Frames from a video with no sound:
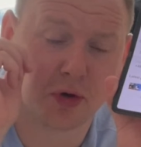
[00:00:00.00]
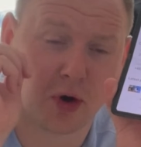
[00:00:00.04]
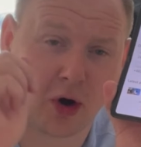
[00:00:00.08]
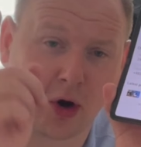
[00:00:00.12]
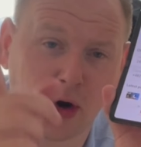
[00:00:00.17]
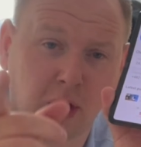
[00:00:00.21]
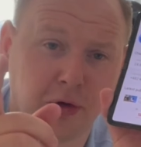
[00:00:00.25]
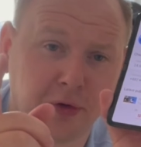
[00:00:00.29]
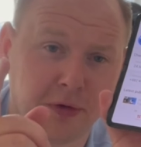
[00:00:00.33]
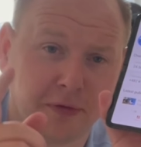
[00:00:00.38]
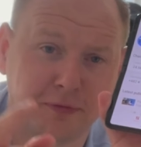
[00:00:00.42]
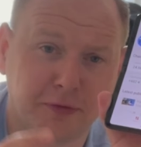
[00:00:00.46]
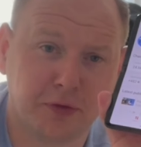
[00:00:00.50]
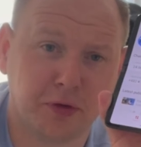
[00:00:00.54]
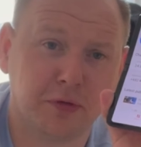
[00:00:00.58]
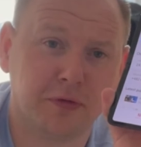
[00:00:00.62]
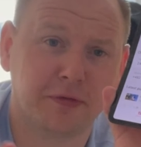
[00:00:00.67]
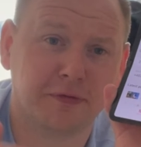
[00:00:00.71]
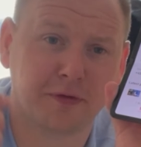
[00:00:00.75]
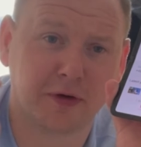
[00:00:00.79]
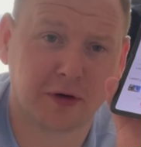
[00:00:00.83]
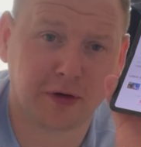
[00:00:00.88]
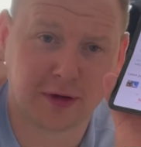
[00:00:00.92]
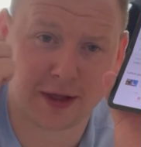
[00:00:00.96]
all of you
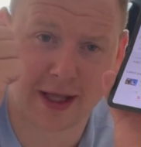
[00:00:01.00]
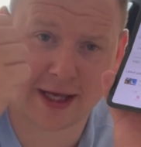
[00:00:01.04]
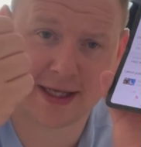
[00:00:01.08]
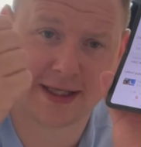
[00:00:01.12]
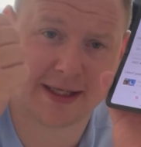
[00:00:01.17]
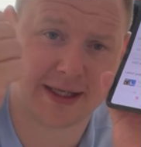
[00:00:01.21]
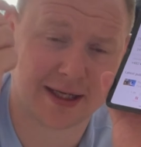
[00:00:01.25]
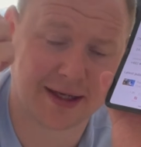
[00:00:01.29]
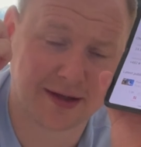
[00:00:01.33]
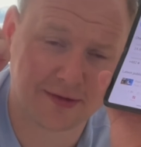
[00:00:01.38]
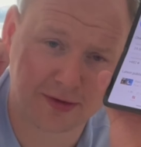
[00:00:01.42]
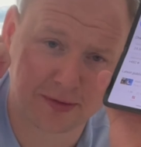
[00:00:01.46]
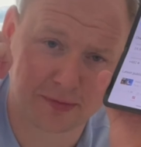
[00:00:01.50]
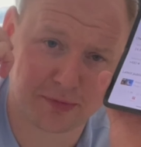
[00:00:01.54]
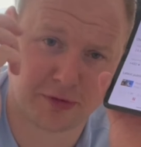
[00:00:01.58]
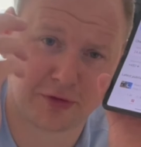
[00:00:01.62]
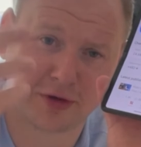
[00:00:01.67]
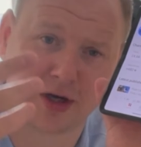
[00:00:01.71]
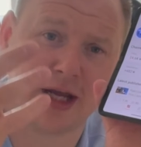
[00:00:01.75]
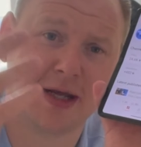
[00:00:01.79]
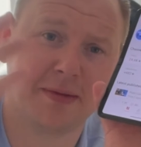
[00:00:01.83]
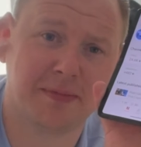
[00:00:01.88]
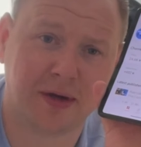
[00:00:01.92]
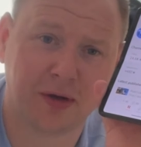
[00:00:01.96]
for liking,
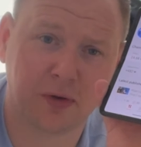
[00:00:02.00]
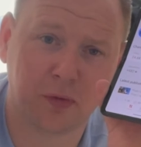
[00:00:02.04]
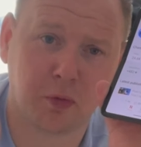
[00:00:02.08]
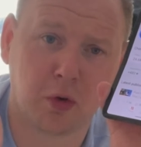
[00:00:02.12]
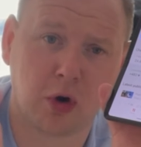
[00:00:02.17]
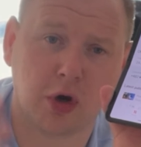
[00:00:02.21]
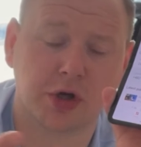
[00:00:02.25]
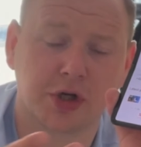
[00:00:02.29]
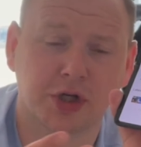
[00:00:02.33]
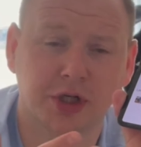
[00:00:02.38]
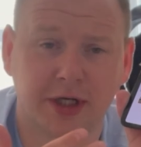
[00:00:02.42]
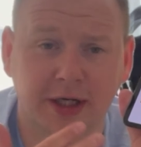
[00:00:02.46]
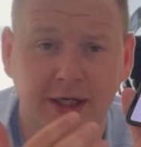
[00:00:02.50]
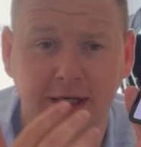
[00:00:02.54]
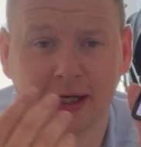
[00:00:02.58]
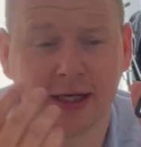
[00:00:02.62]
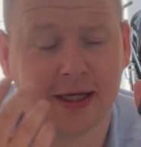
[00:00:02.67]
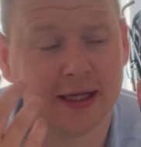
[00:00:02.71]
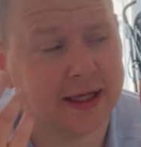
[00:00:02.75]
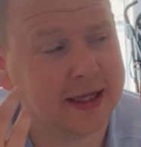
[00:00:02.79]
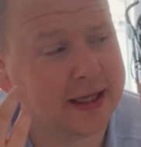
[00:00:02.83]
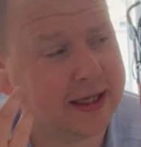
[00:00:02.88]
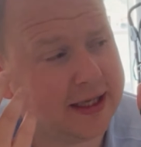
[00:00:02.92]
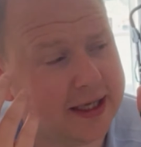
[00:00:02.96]
subscribing, watching.
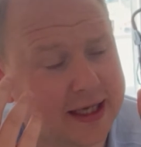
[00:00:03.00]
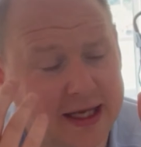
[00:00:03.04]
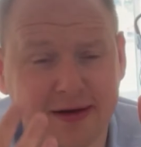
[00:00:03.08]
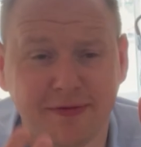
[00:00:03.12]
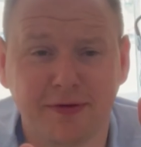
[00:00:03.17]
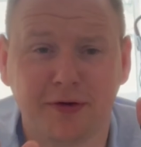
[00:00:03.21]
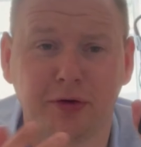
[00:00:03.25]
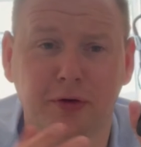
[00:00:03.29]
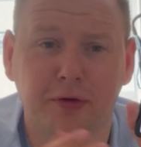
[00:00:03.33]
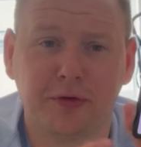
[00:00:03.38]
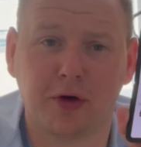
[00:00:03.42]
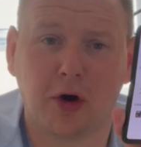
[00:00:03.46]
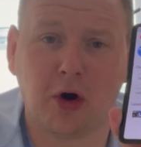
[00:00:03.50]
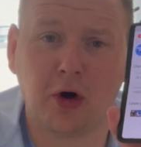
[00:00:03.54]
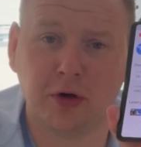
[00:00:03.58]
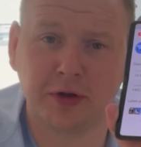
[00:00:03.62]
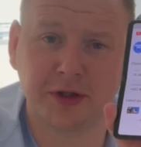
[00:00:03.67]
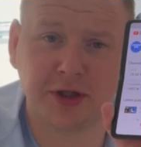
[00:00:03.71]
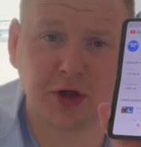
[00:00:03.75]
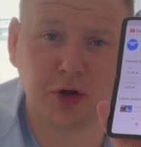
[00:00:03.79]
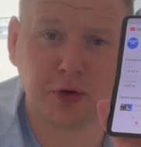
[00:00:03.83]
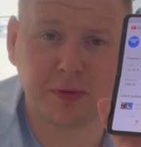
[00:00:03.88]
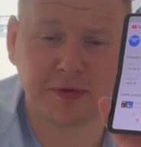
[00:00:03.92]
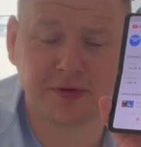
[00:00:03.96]
Even though the
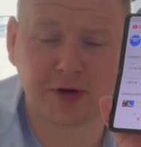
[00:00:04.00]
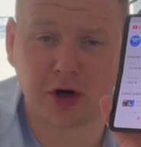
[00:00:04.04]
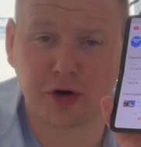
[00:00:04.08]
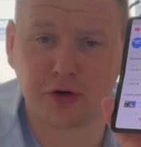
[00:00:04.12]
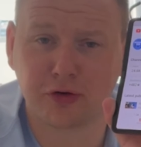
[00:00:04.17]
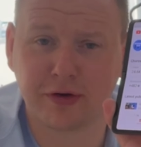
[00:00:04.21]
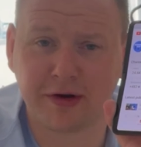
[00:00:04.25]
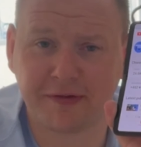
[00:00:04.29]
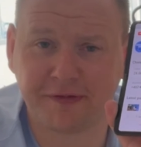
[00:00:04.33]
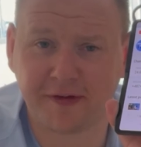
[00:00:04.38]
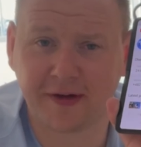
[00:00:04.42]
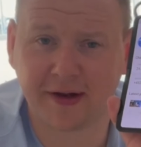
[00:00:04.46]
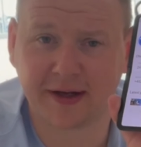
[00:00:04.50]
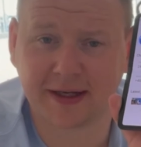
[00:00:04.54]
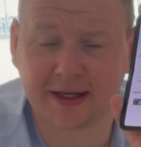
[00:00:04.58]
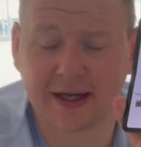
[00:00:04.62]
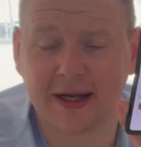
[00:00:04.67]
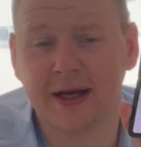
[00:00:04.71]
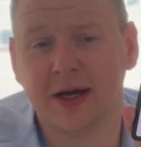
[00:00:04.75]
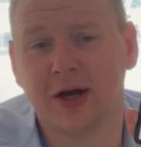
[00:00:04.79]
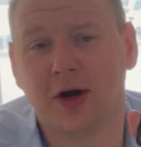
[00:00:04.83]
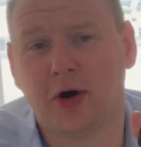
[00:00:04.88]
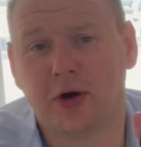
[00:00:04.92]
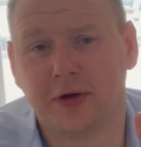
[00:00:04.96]
audio was horrific,
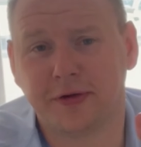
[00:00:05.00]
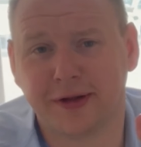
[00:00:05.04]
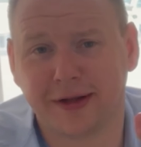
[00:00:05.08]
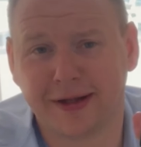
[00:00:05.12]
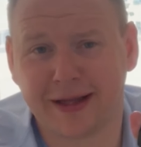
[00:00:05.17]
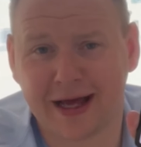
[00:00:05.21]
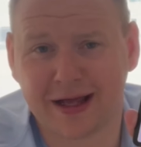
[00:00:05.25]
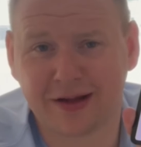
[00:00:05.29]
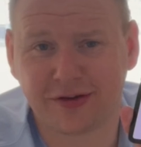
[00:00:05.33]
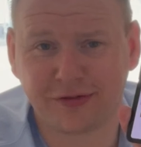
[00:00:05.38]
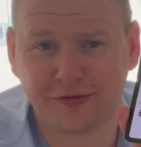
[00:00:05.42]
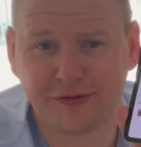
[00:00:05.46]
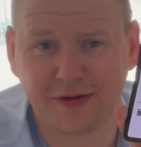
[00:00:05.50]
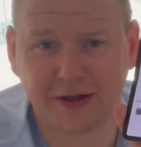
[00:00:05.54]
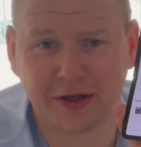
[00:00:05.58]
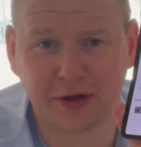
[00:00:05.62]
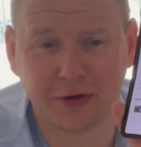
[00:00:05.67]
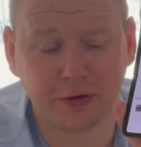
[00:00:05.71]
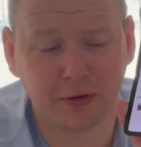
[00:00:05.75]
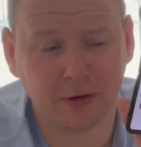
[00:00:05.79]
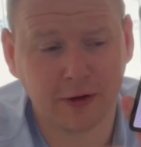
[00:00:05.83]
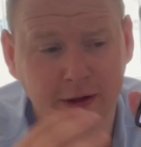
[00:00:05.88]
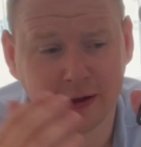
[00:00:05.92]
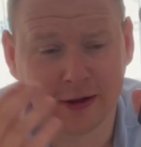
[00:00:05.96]
on the last
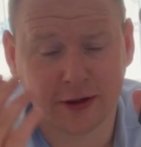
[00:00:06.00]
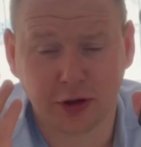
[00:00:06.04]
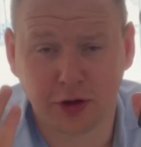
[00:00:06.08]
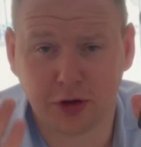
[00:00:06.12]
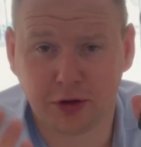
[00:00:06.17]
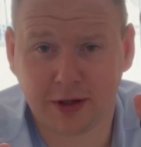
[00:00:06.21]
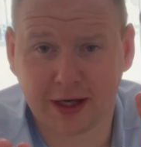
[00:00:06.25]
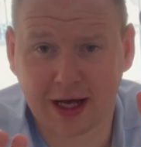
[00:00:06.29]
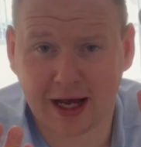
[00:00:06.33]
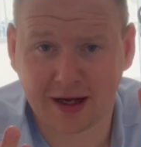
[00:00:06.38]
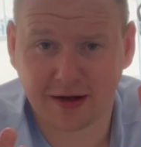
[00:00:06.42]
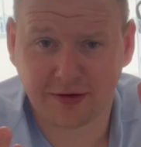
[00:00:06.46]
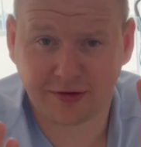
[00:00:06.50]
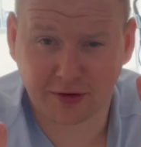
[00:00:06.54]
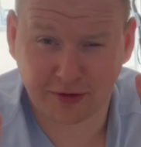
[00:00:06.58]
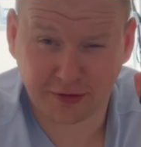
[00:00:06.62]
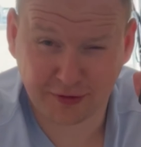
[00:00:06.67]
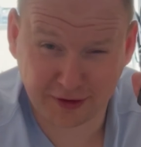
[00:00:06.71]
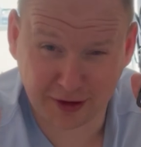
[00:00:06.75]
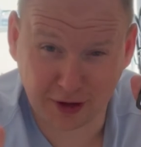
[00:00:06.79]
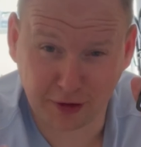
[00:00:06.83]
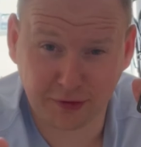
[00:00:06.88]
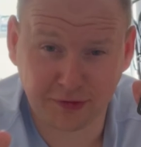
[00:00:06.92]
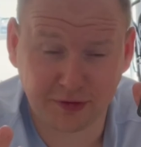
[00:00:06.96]
video. You guys are
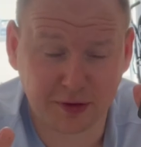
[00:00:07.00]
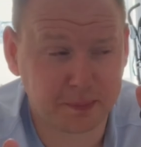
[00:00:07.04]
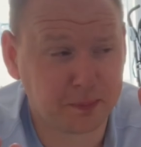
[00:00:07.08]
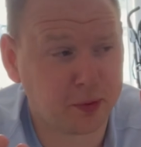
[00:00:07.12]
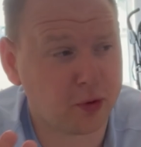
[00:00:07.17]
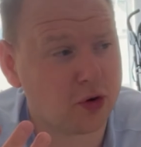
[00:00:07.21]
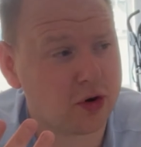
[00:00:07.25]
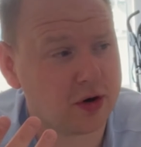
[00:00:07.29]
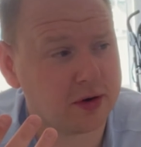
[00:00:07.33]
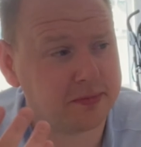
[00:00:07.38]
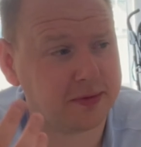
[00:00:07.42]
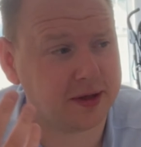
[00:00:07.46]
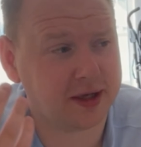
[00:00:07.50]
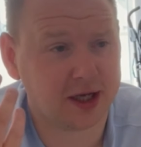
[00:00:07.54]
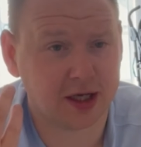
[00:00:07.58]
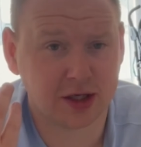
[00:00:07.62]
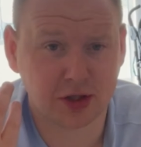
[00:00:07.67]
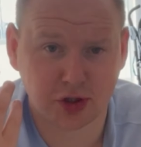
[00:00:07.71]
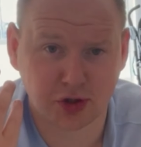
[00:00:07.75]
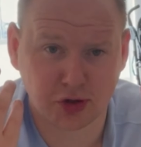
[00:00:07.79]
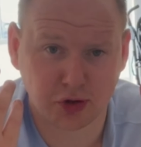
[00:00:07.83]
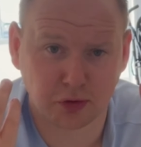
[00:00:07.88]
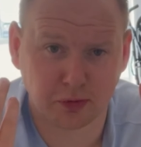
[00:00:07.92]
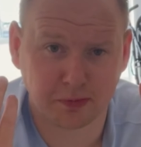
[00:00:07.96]
still supporting me and
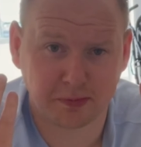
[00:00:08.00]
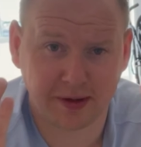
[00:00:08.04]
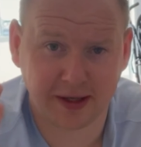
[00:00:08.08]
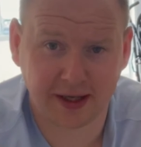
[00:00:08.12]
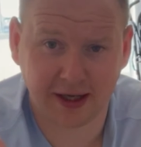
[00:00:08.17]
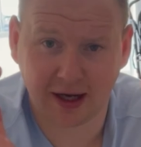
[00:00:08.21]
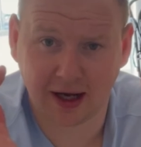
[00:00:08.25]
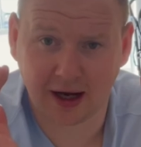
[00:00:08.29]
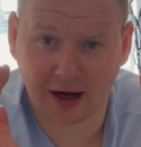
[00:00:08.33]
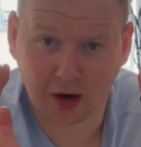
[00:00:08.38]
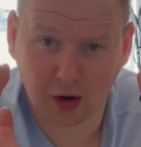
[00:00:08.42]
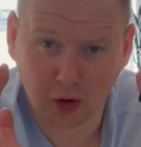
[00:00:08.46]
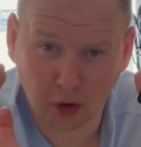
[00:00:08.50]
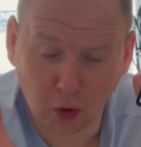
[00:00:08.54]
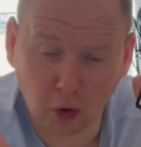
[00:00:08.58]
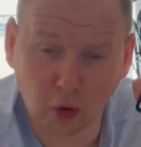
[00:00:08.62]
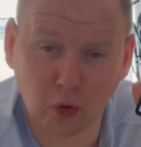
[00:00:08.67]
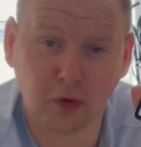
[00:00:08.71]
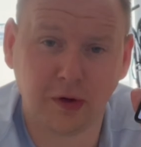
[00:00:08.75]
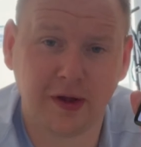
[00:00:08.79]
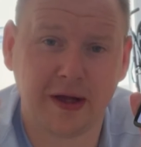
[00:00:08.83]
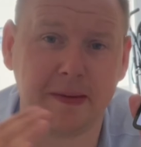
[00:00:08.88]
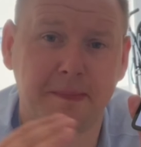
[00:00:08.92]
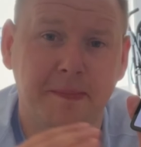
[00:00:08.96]
showing me a
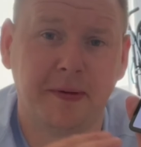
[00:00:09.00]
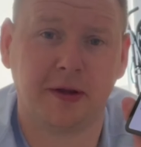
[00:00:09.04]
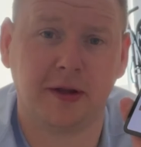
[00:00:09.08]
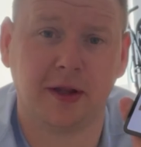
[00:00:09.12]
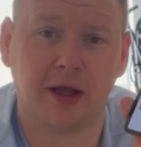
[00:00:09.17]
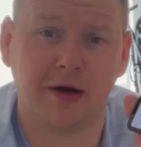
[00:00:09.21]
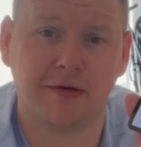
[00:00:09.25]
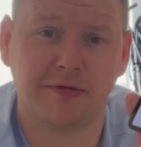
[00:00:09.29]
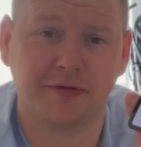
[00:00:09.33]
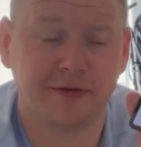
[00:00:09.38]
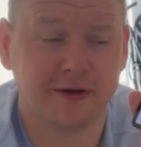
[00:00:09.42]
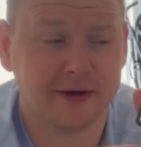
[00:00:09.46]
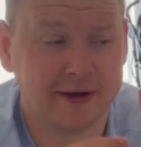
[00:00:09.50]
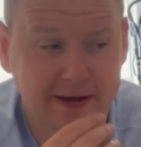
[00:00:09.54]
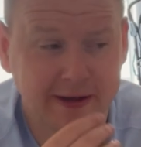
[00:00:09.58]
whole heap of love.